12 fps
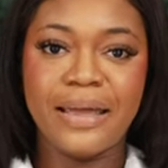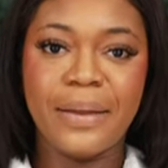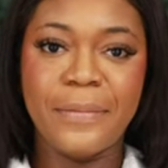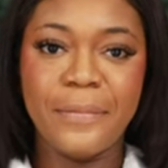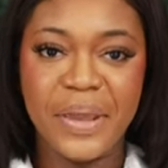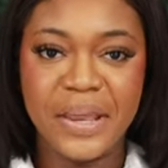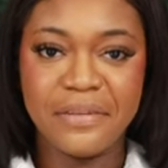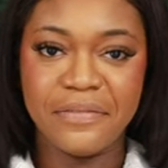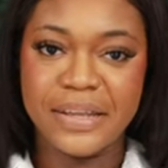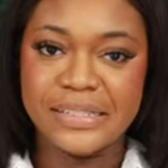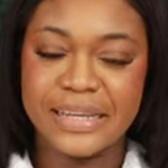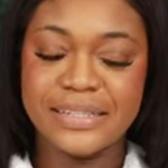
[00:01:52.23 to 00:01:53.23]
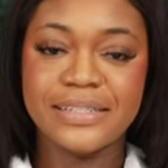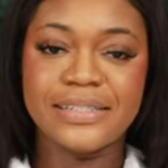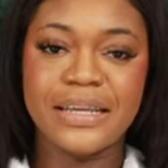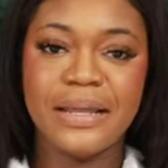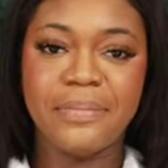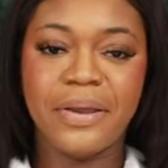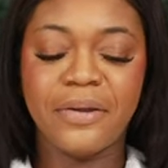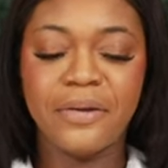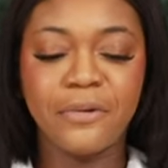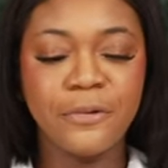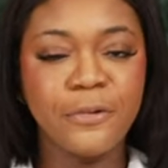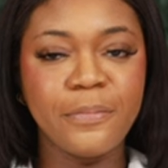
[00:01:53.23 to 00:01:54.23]
Main Event Entertainment
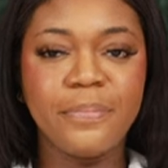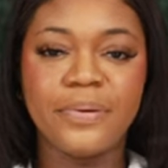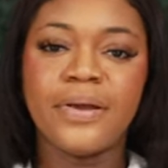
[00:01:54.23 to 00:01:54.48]
Group.